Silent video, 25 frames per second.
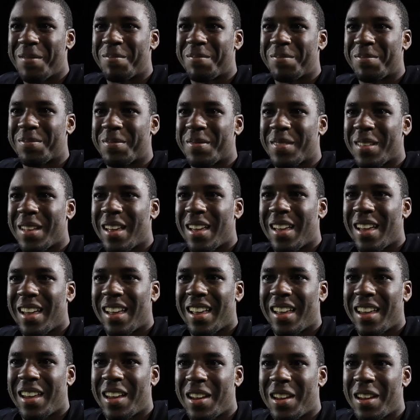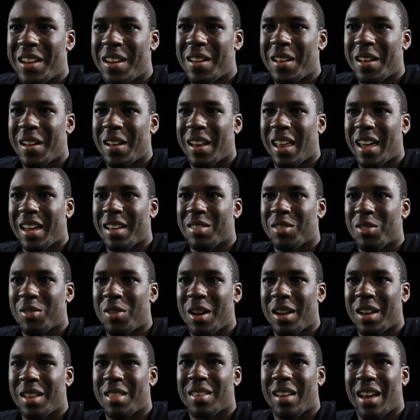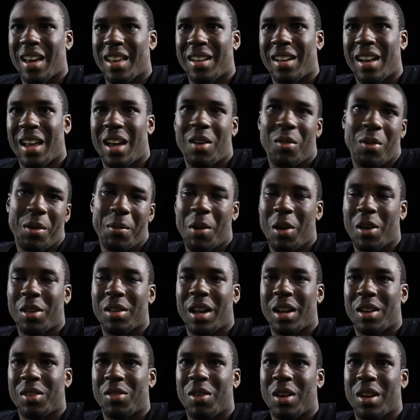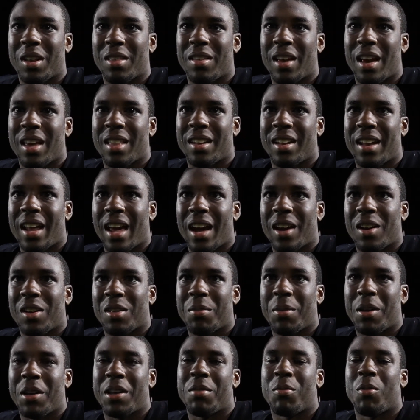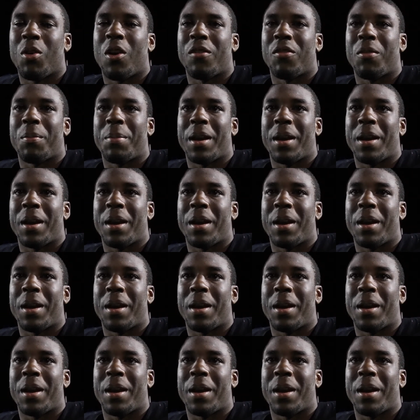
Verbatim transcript: um, he likes to run inside the tackles. We both like to run inside the tackles, but he's more of a